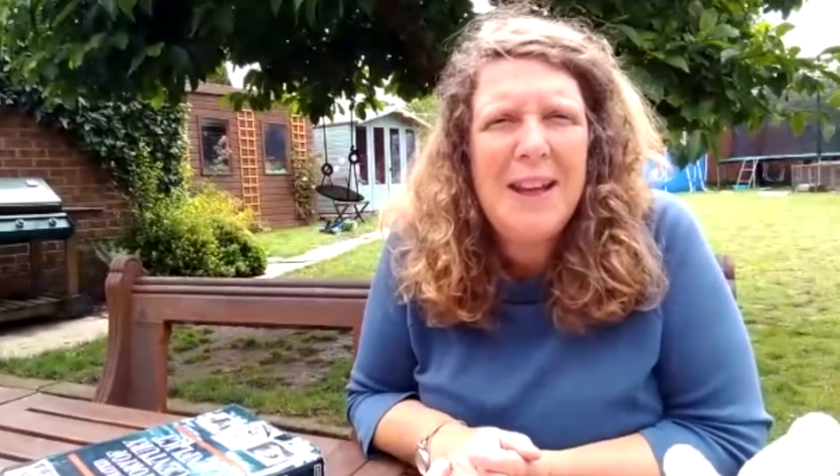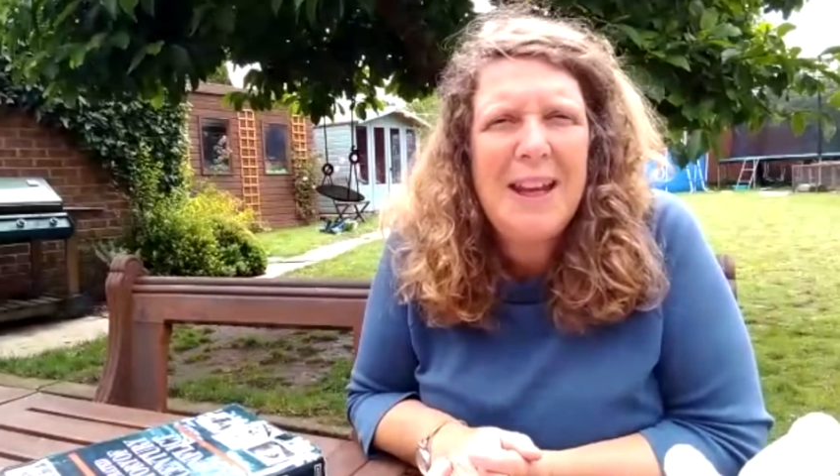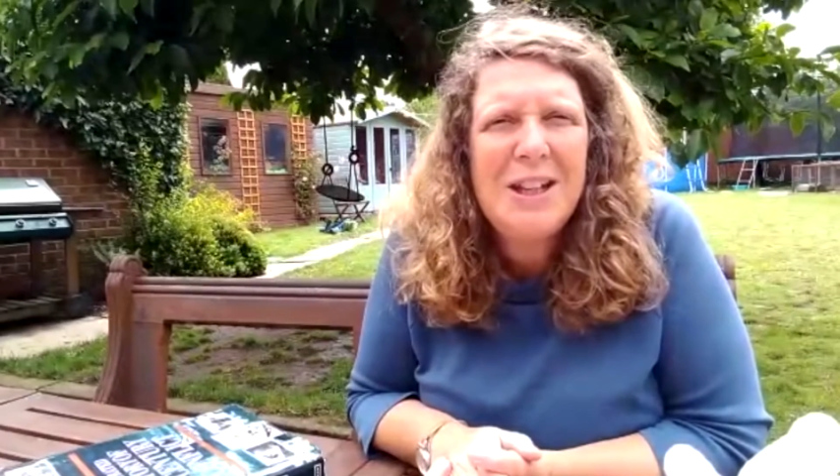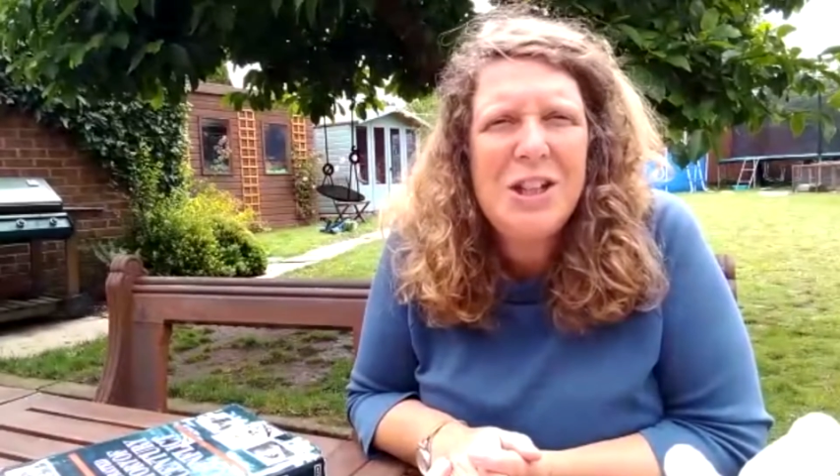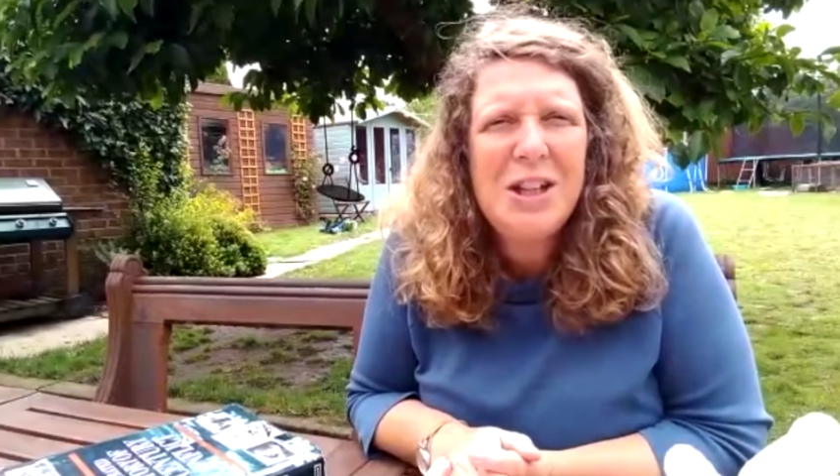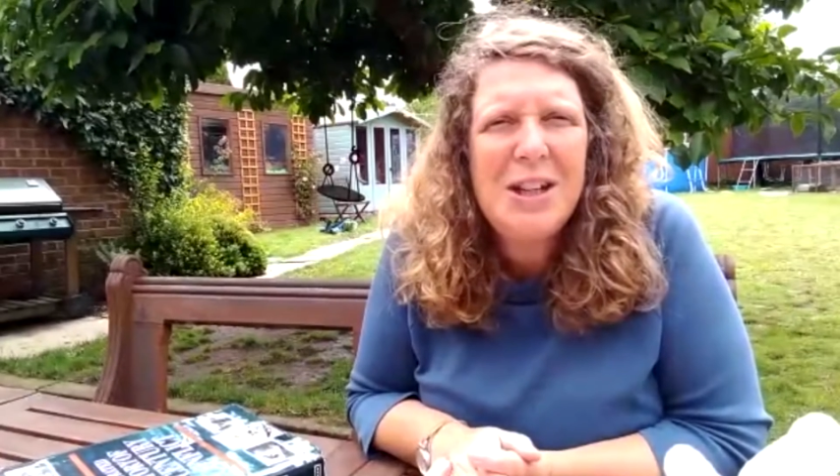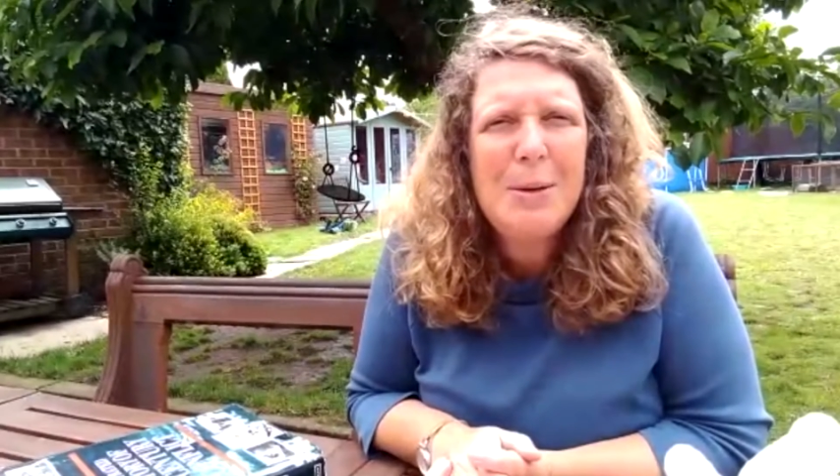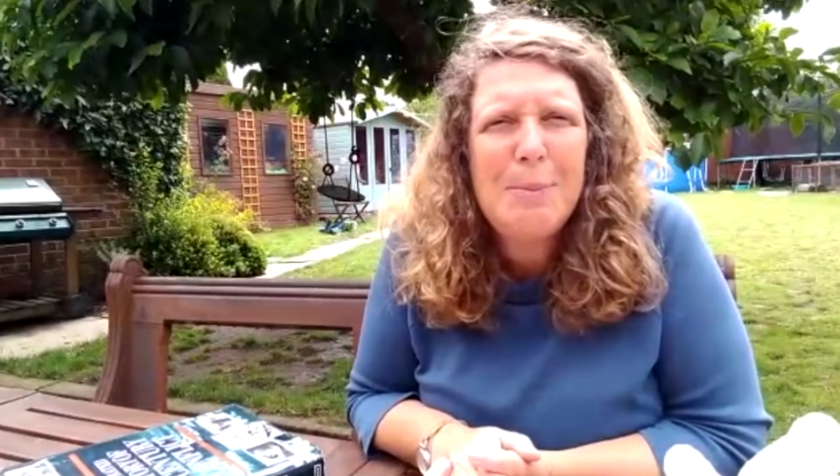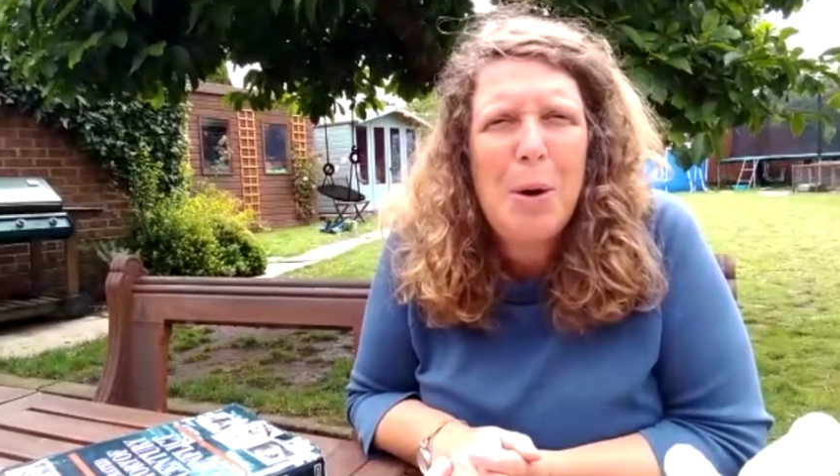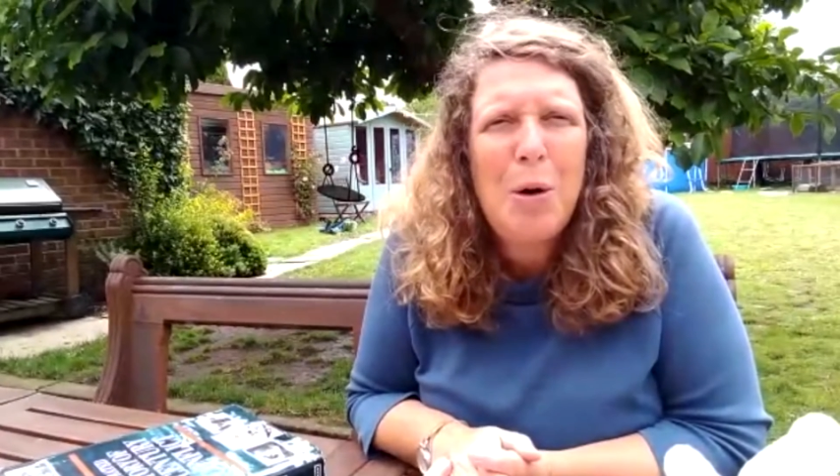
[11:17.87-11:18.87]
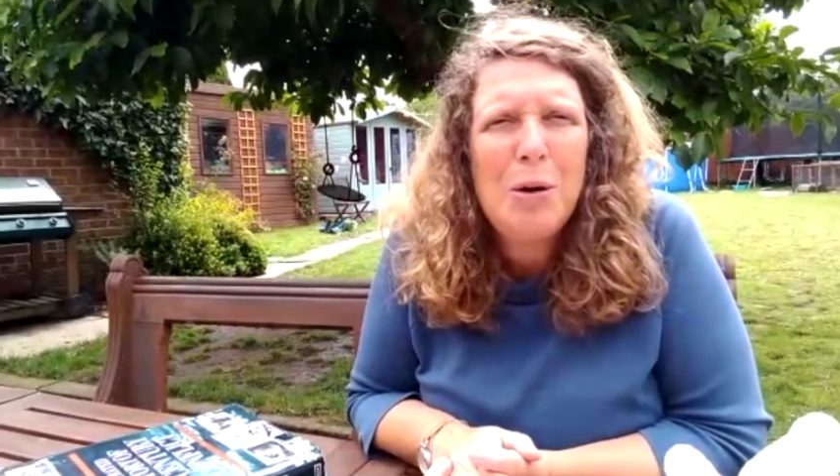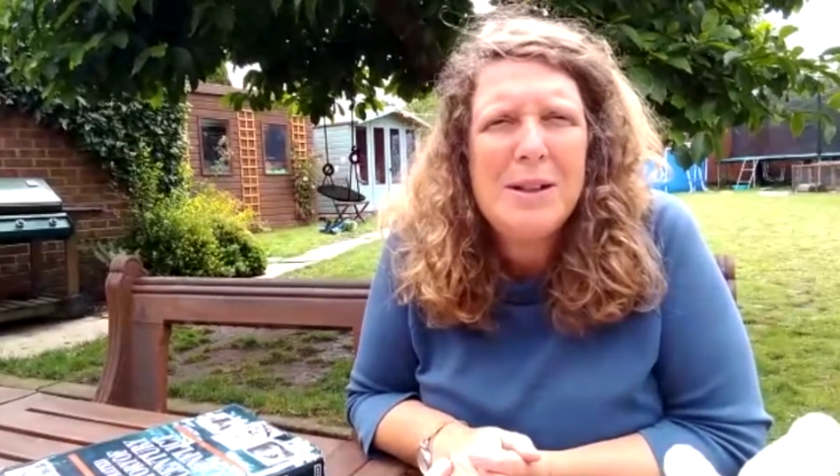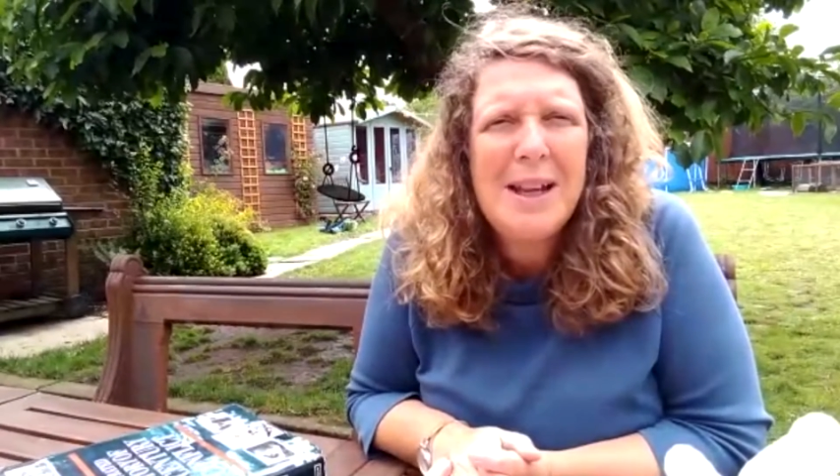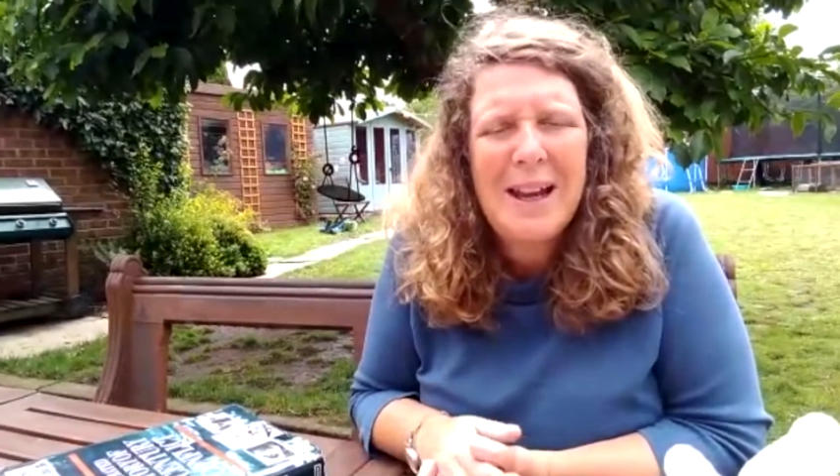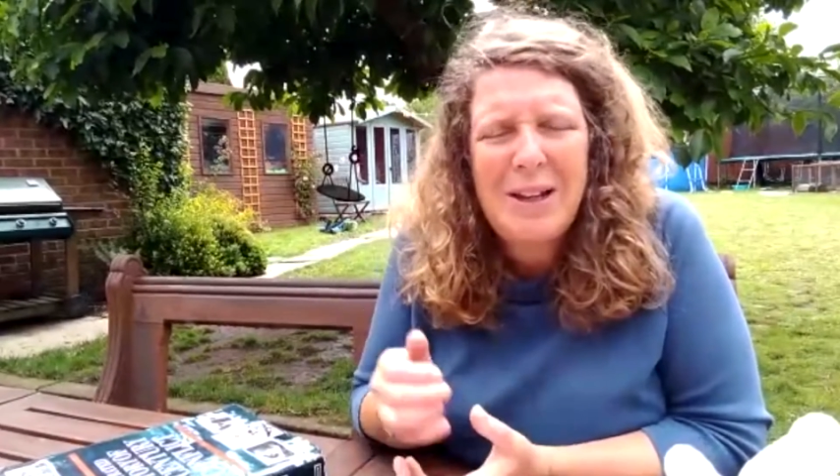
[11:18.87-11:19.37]
kitchen and a
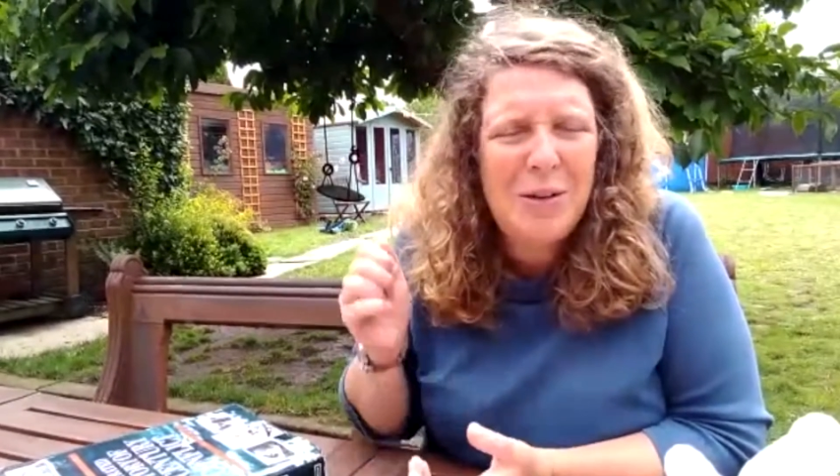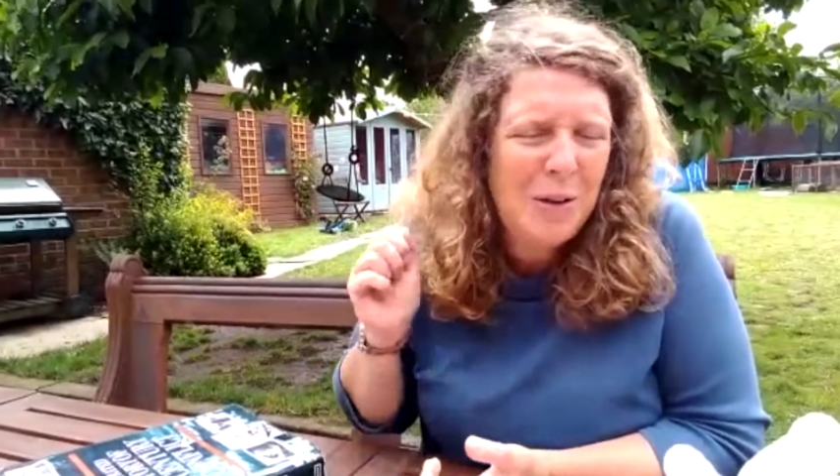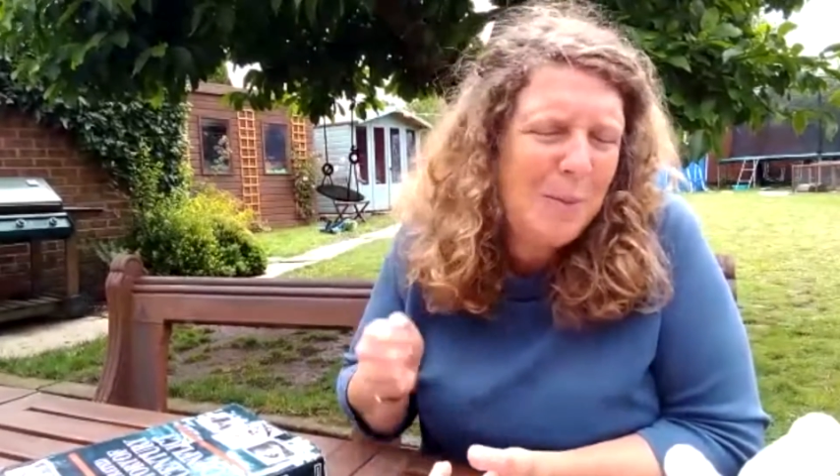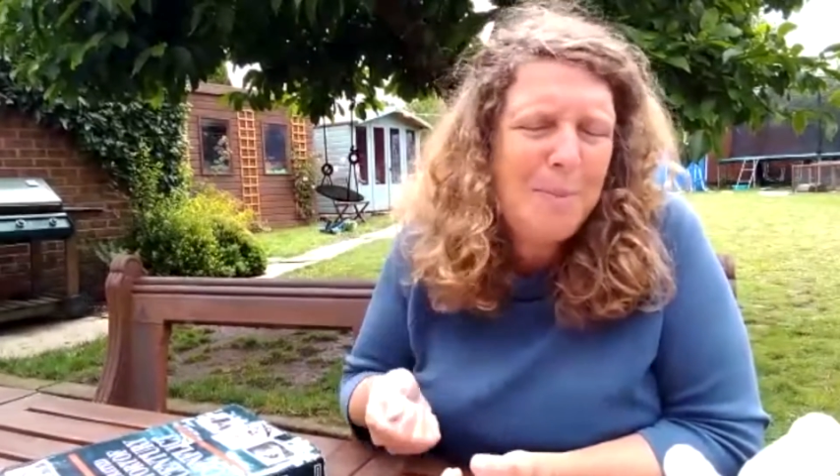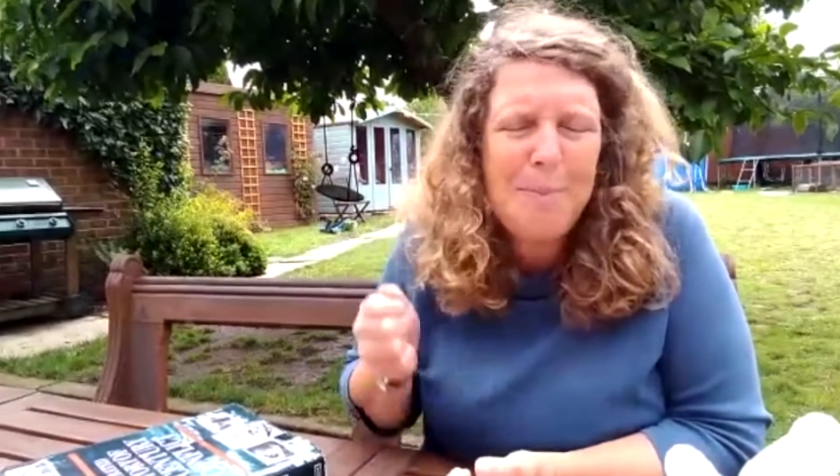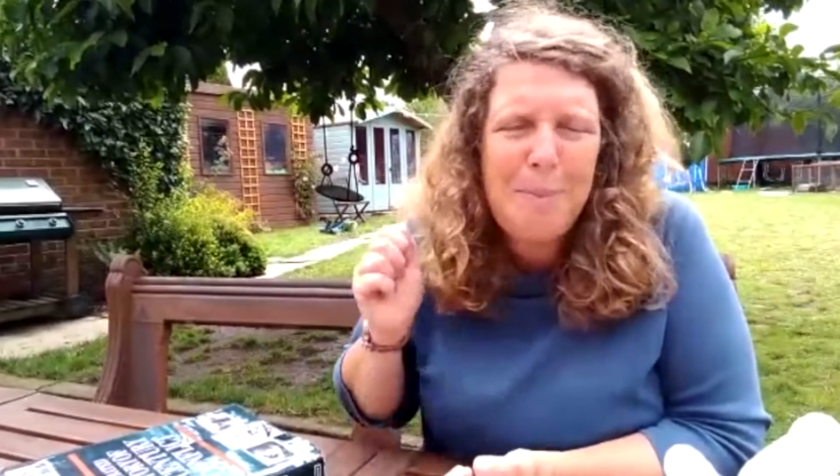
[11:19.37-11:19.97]
pot and you could